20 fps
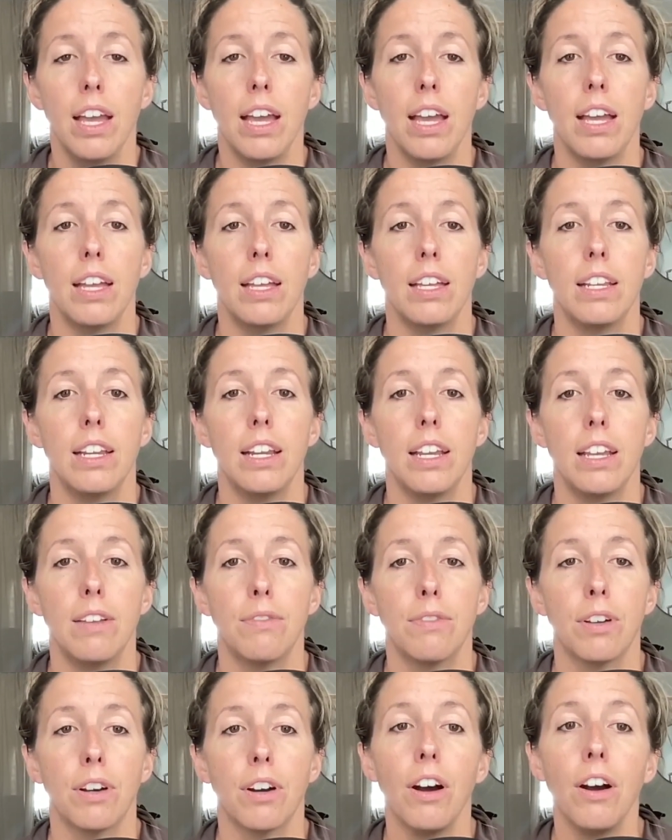And
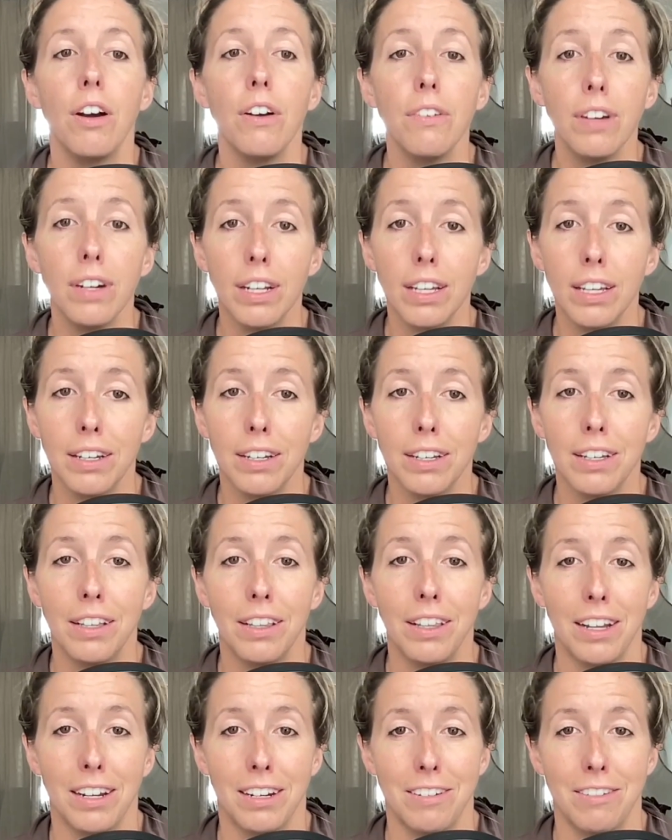if you're already a
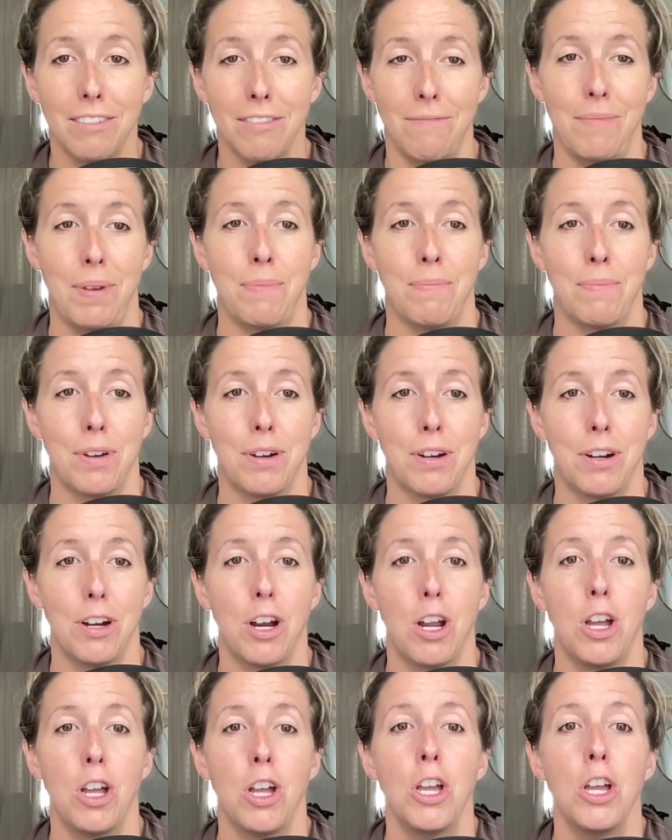collective member,
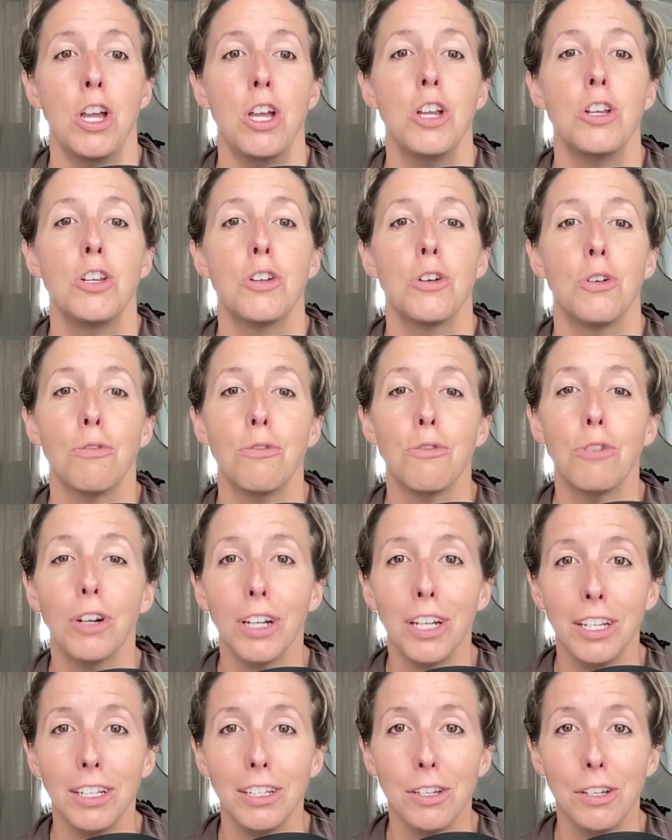don't
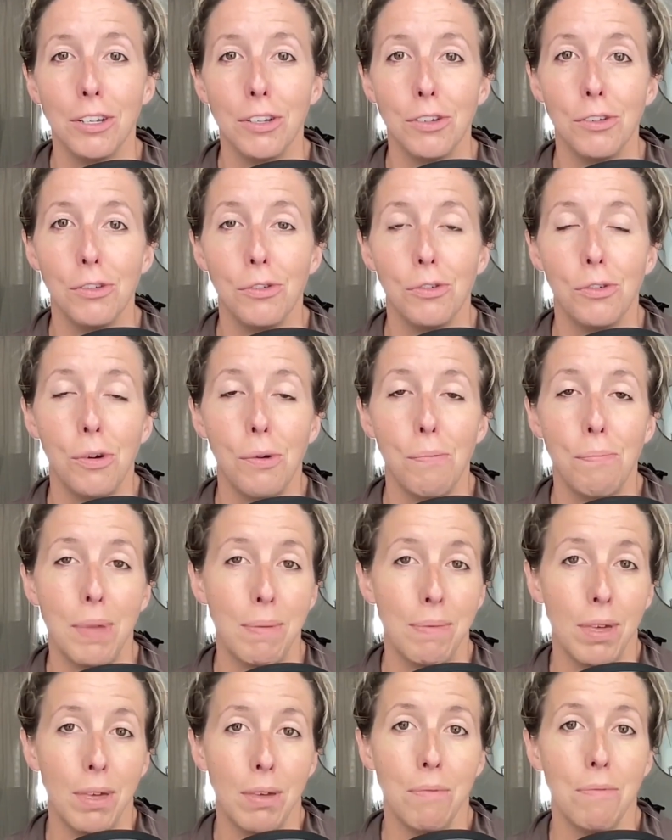forget to
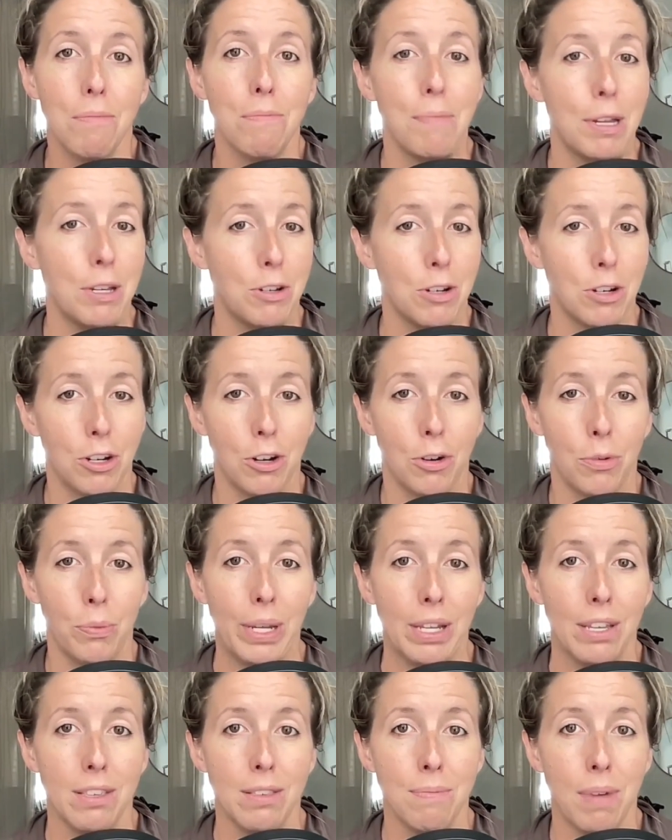maybe measure your
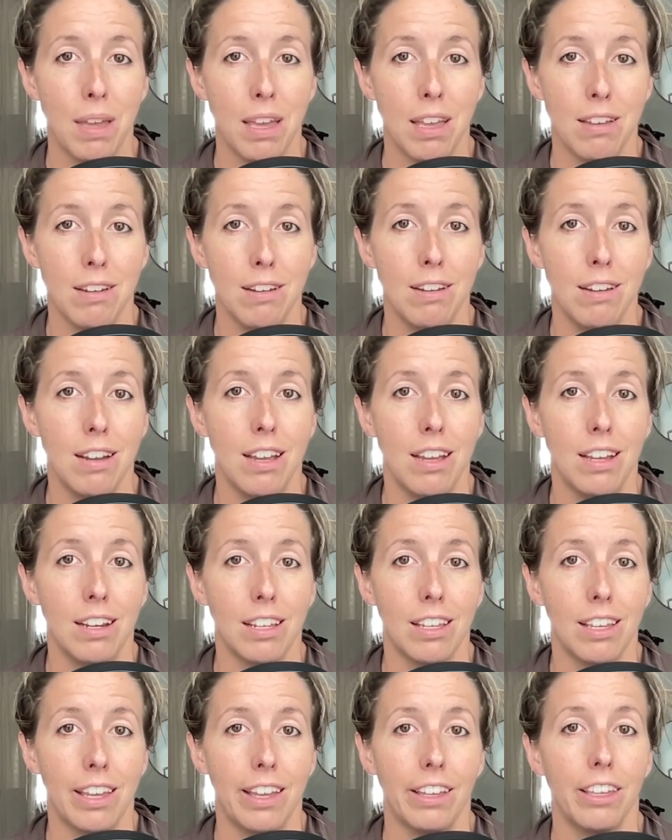wingspan and
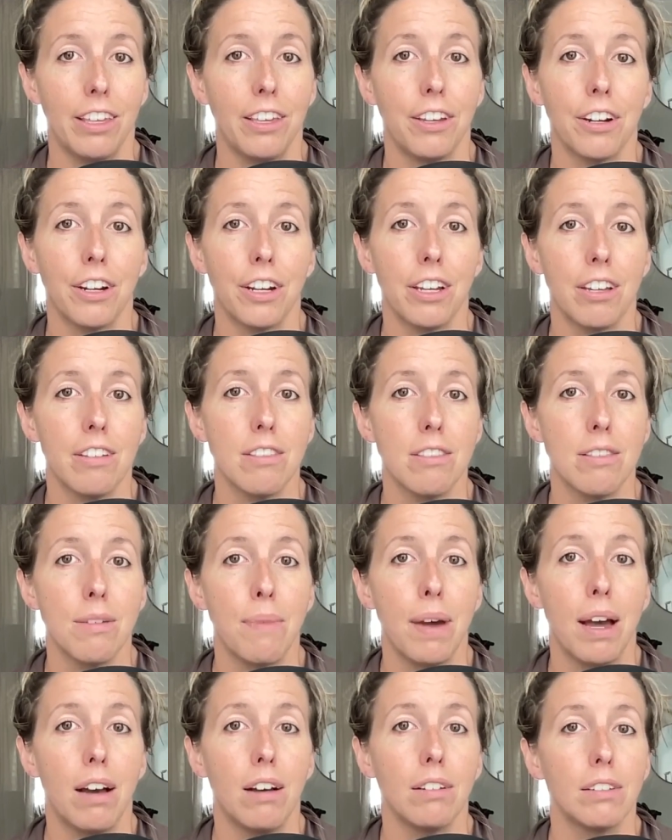get curious
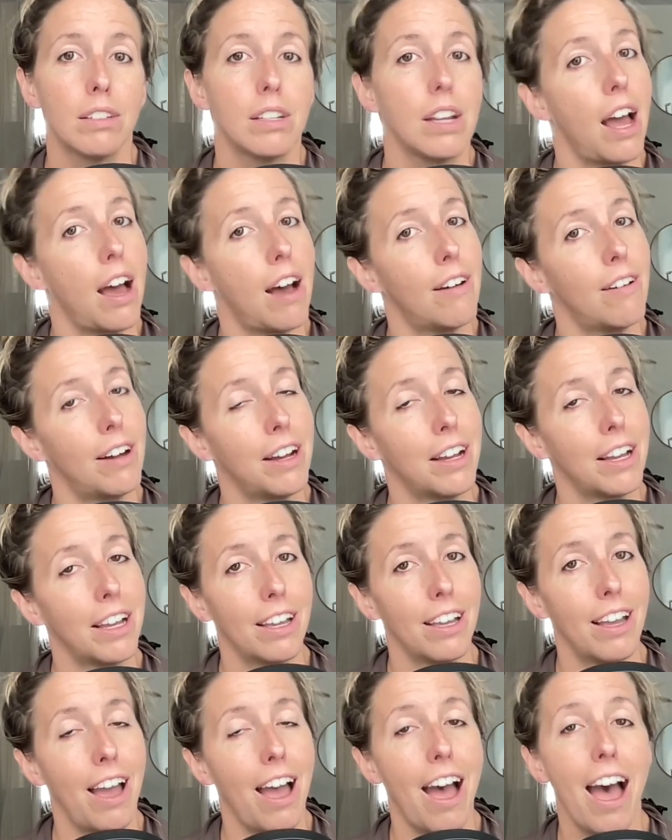about
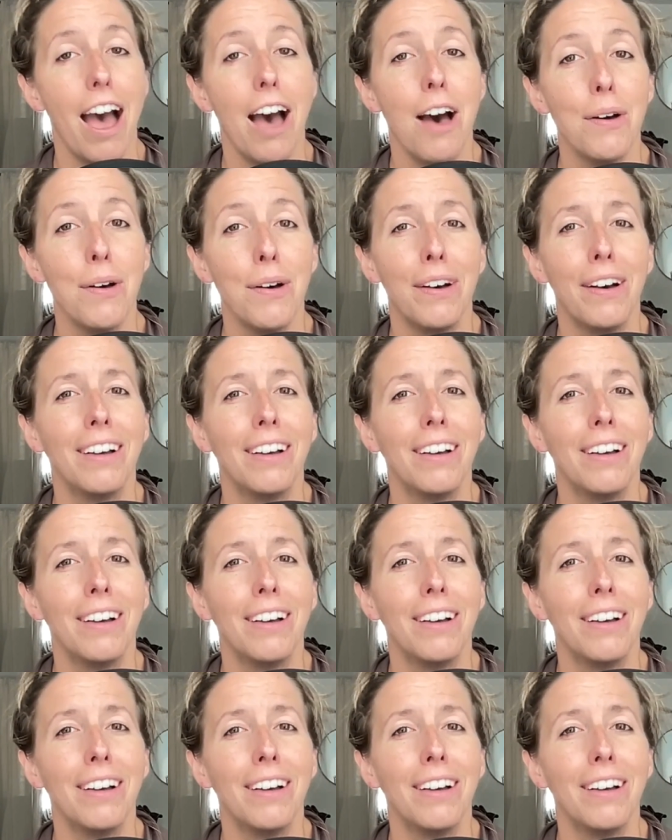how